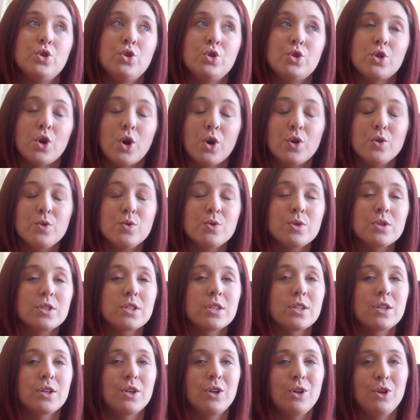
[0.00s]

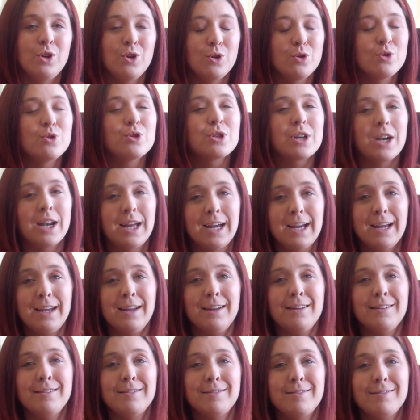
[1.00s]
don't
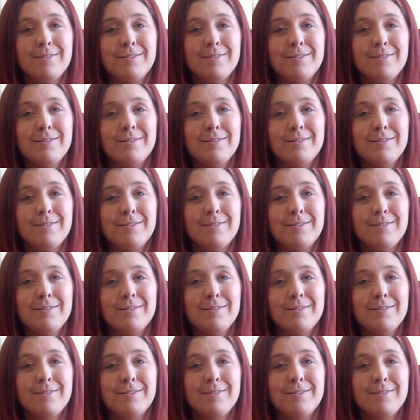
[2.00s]
usually,